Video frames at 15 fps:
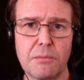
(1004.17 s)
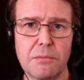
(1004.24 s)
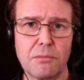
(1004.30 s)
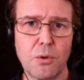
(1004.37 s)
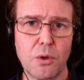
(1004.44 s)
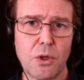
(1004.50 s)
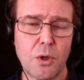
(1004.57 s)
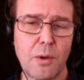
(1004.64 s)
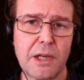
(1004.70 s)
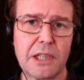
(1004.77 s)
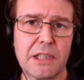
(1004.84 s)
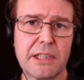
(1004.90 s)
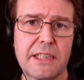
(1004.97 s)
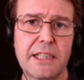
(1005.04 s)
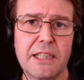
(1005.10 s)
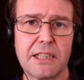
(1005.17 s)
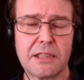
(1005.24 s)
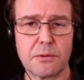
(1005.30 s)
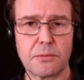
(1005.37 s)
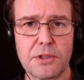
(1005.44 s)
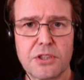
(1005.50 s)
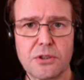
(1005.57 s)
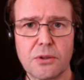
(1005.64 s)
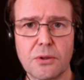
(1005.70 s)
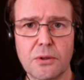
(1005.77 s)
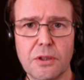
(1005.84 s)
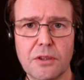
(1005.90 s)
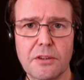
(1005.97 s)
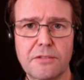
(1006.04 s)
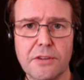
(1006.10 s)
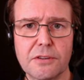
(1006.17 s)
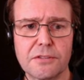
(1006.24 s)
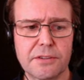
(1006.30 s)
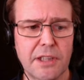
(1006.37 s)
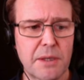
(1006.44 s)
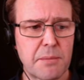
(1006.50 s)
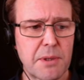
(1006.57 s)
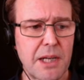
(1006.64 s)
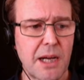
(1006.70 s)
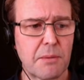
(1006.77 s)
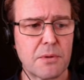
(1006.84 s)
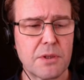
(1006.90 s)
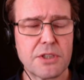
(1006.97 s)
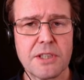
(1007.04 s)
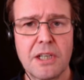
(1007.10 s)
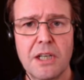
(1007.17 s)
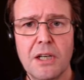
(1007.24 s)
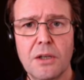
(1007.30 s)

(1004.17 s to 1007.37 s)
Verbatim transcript: more quickly that we saw on the full frame cameras.